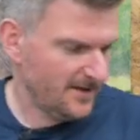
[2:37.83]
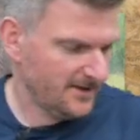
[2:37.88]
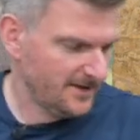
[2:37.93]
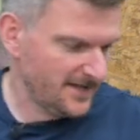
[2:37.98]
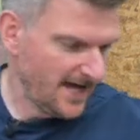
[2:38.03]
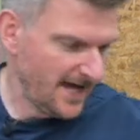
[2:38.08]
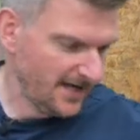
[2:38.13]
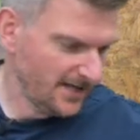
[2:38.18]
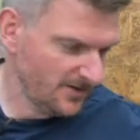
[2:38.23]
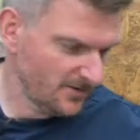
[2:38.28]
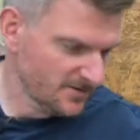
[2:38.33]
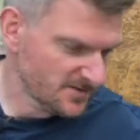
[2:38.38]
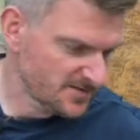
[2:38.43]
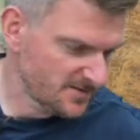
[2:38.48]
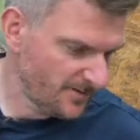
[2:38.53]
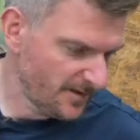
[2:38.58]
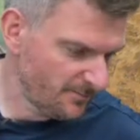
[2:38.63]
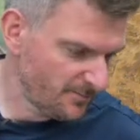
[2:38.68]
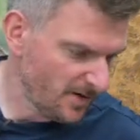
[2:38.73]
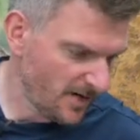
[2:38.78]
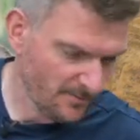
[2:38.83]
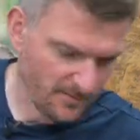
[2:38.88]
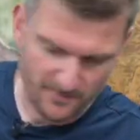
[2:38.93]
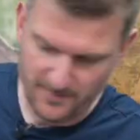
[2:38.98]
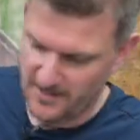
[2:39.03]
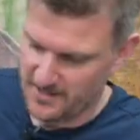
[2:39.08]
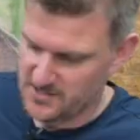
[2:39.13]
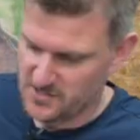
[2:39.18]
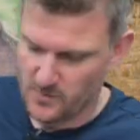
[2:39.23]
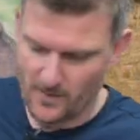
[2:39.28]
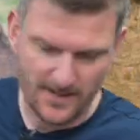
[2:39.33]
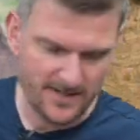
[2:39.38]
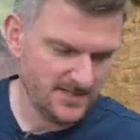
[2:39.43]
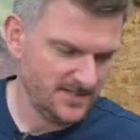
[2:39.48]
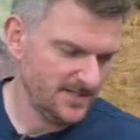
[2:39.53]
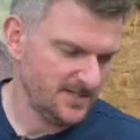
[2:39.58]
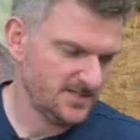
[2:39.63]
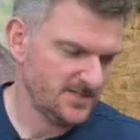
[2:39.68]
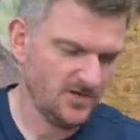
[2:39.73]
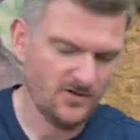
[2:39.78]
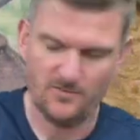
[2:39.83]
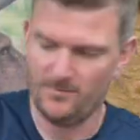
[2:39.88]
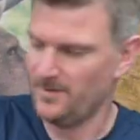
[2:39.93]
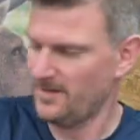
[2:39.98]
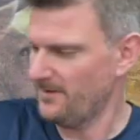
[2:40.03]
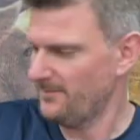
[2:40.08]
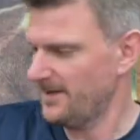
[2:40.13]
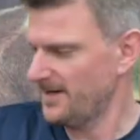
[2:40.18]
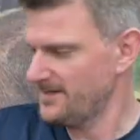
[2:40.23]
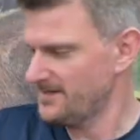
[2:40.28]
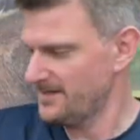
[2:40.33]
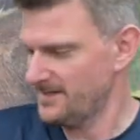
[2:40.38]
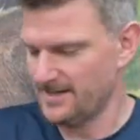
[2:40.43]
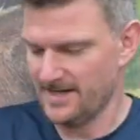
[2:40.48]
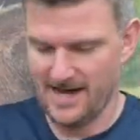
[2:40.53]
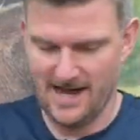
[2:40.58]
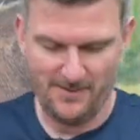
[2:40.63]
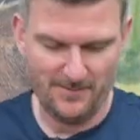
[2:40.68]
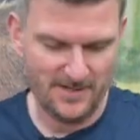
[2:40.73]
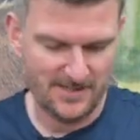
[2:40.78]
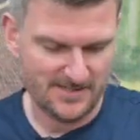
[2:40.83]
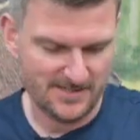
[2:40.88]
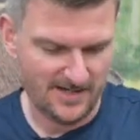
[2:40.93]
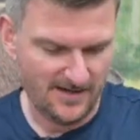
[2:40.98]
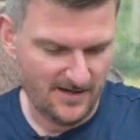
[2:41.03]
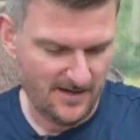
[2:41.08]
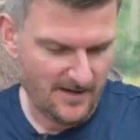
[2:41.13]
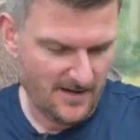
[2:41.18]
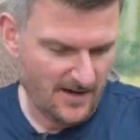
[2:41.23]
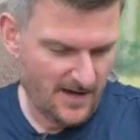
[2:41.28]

That looks to be probably a 22mm diameter.